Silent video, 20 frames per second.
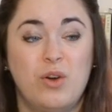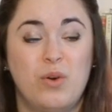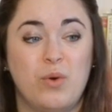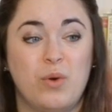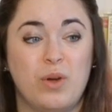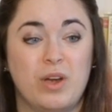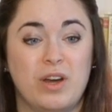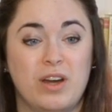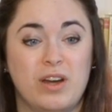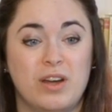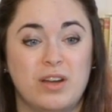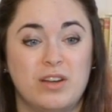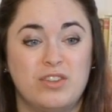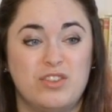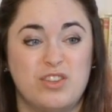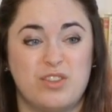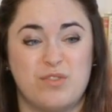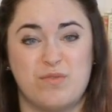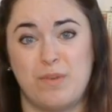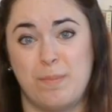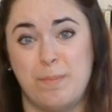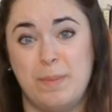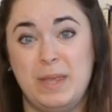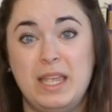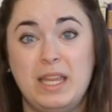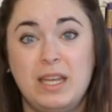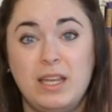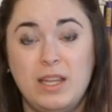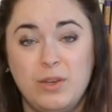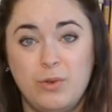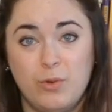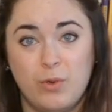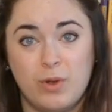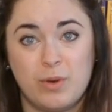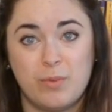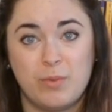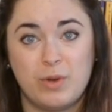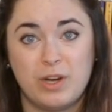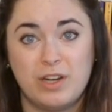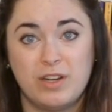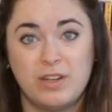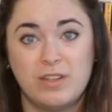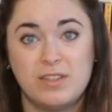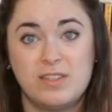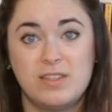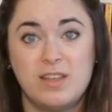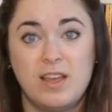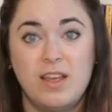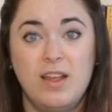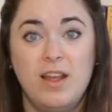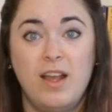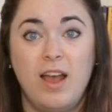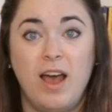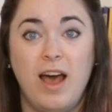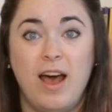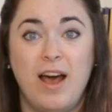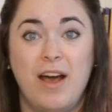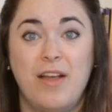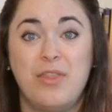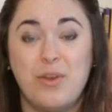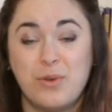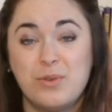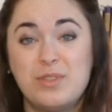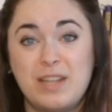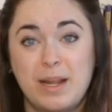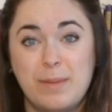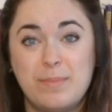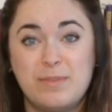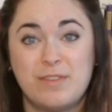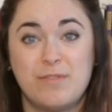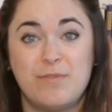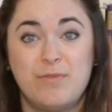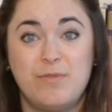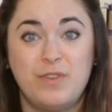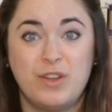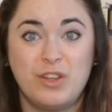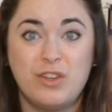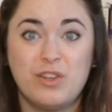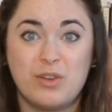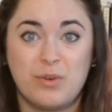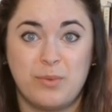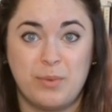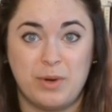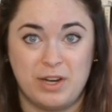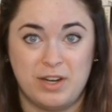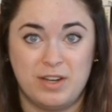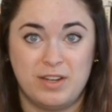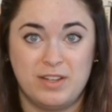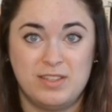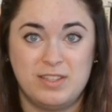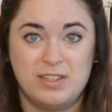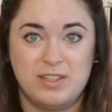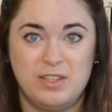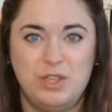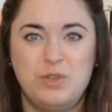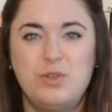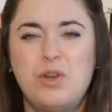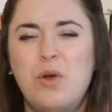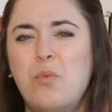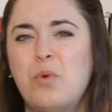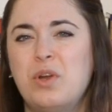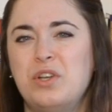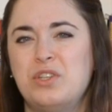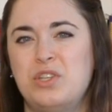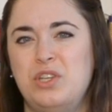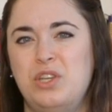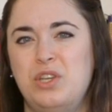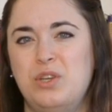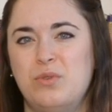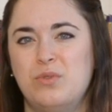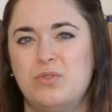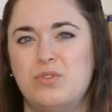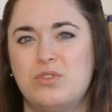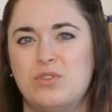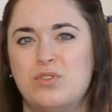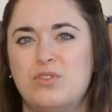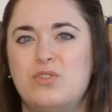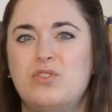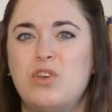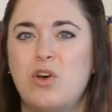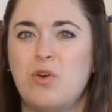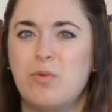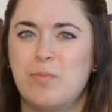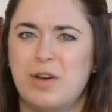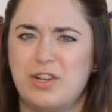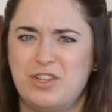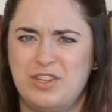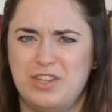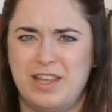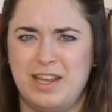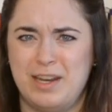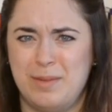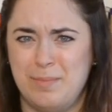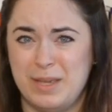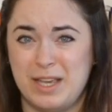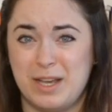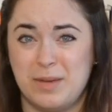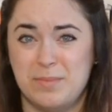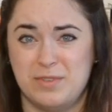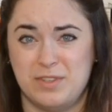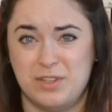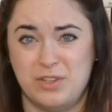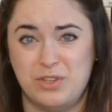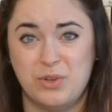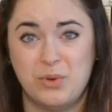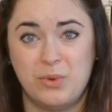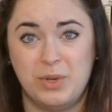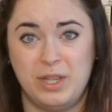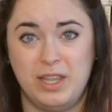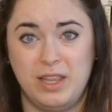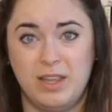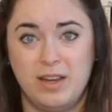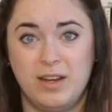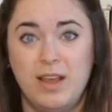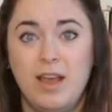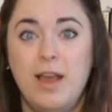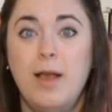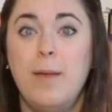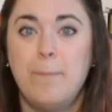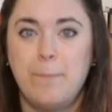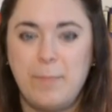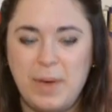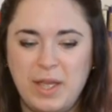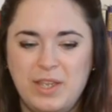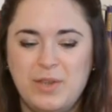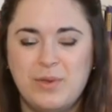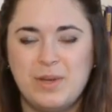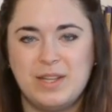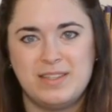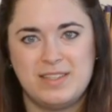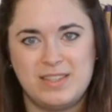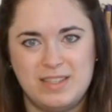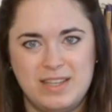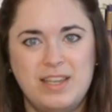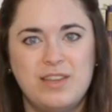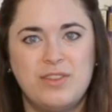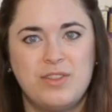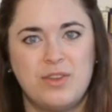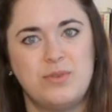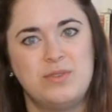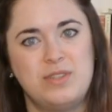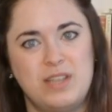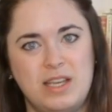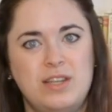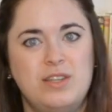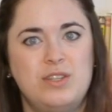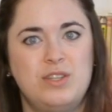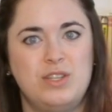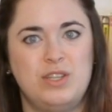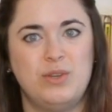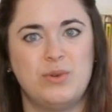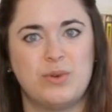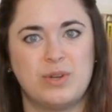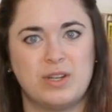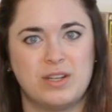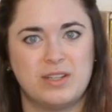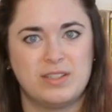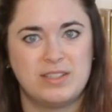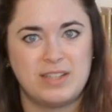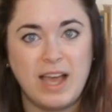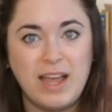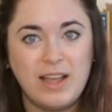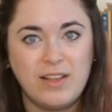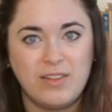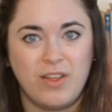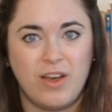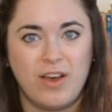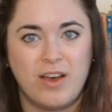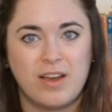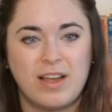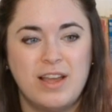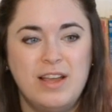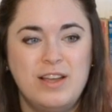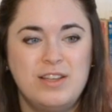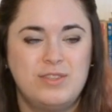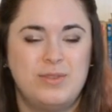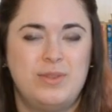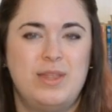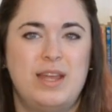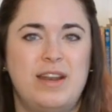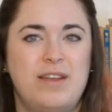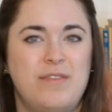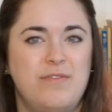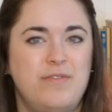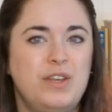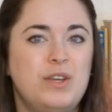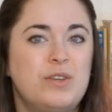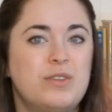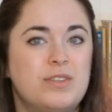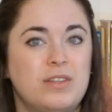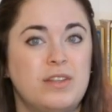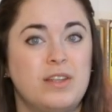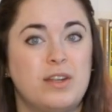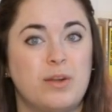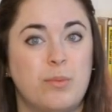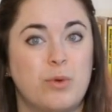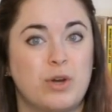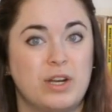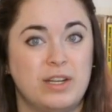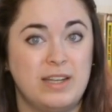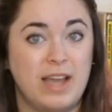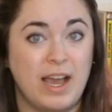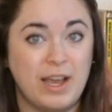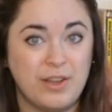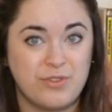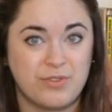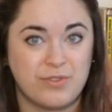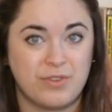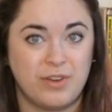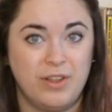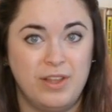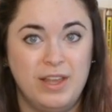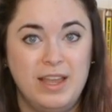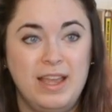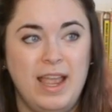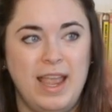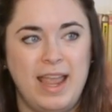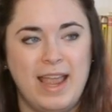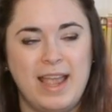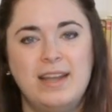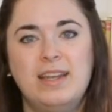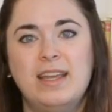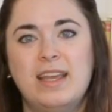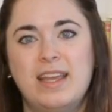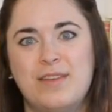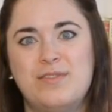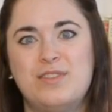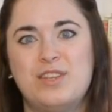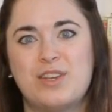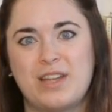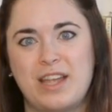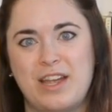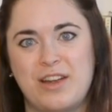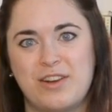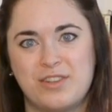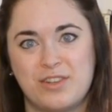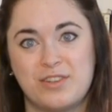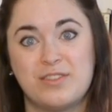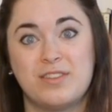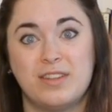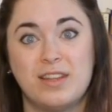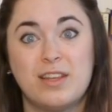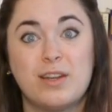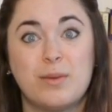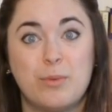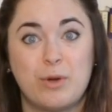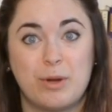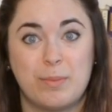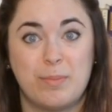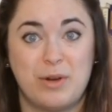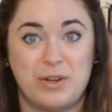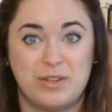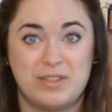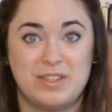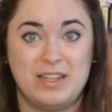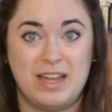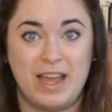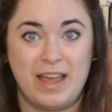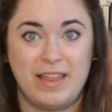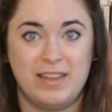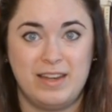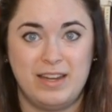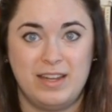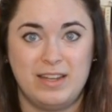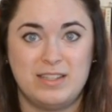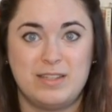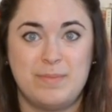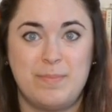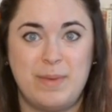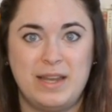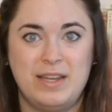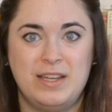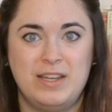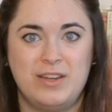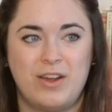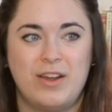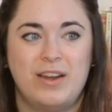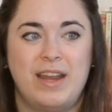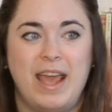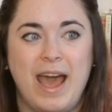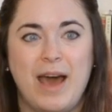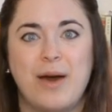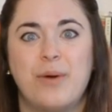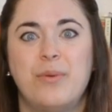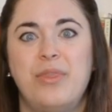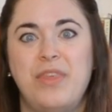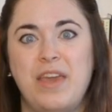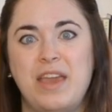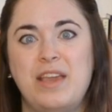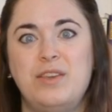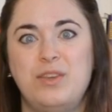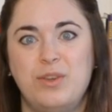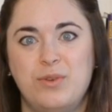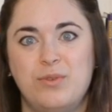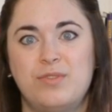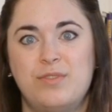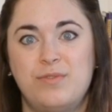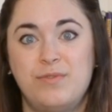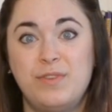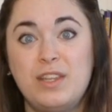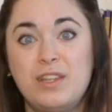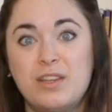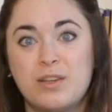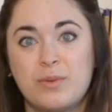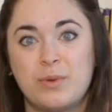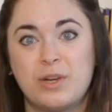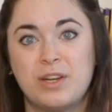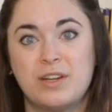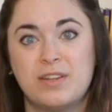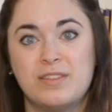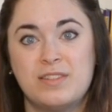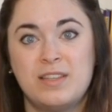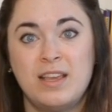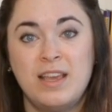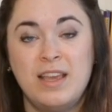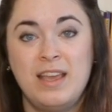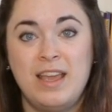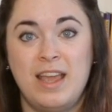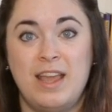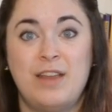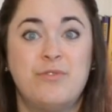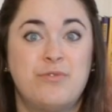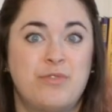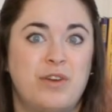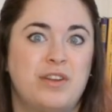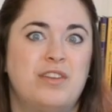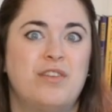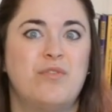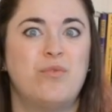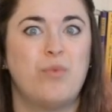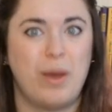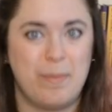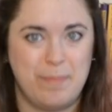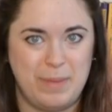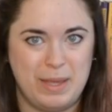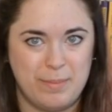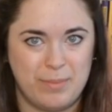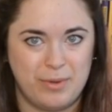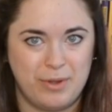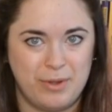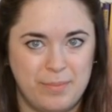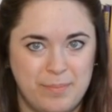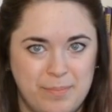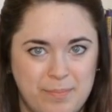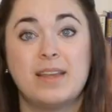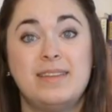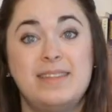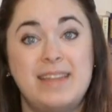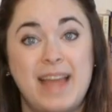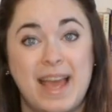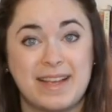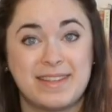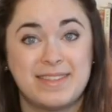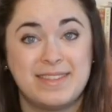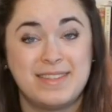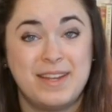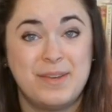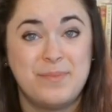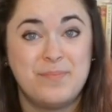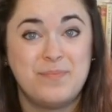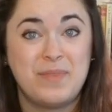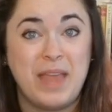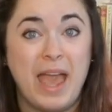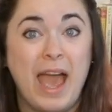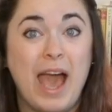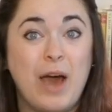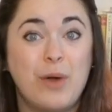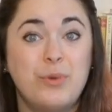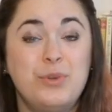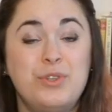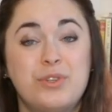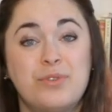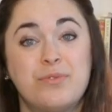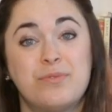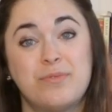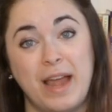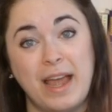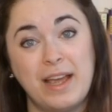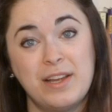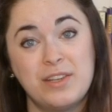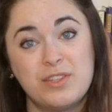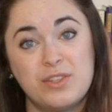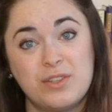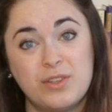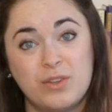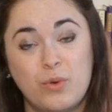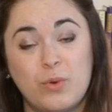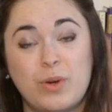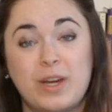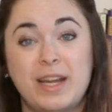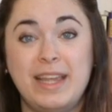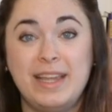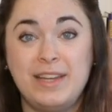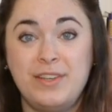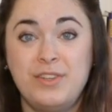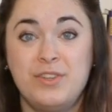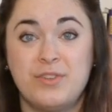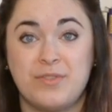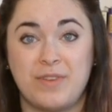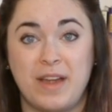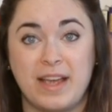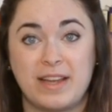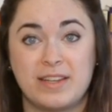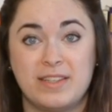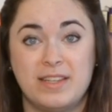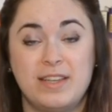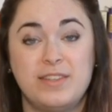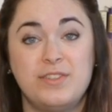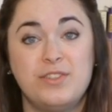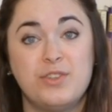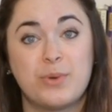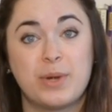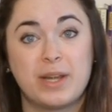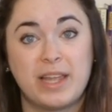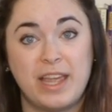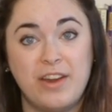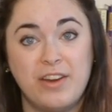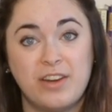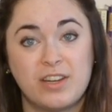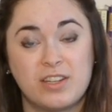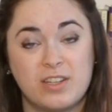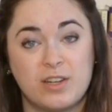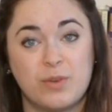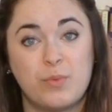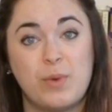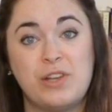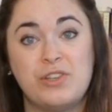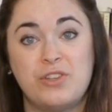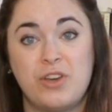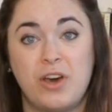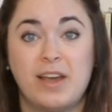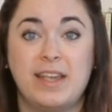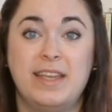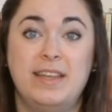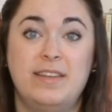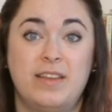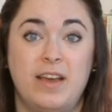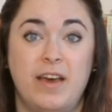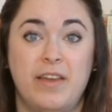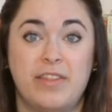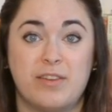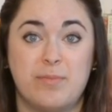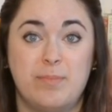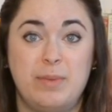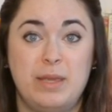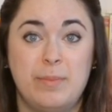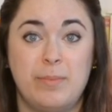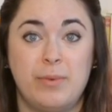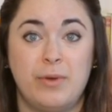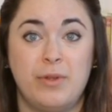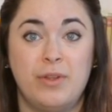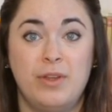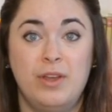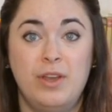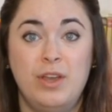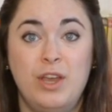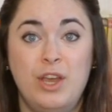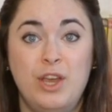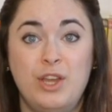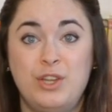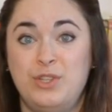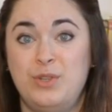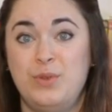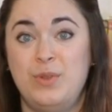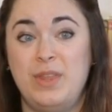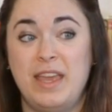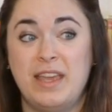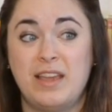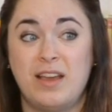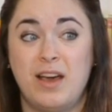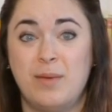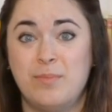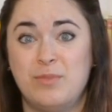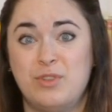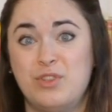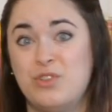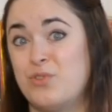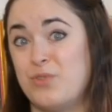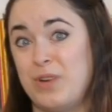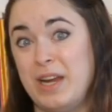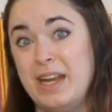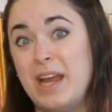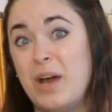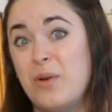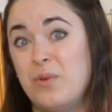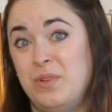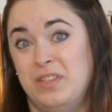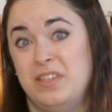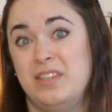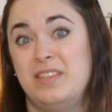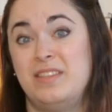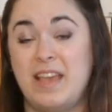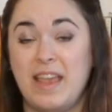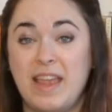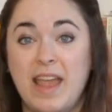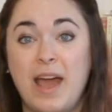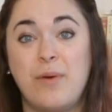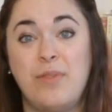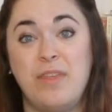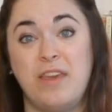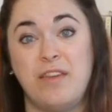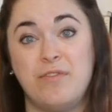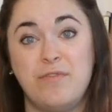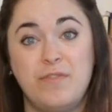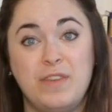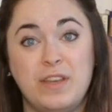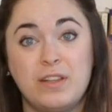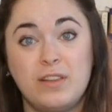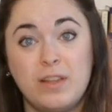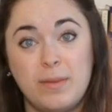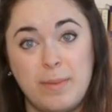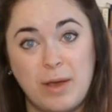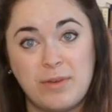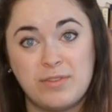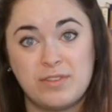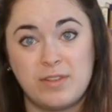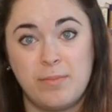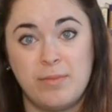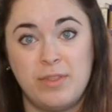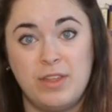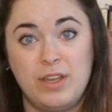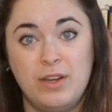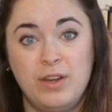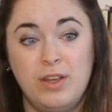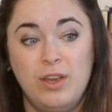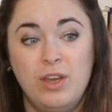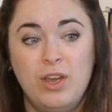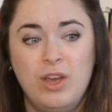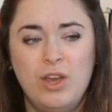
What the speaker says: or just repeating your words. Those types of filler words, you don't want to use so much that it becomes annoying, but you can sneak those into your dialogue so that it feels a little more natural and it gives your characters a little more personality, depending on how they use filler words in front of what people. Next, how direct or indirect is your character when talking to other people? Do they come straight out and say how they feel about something?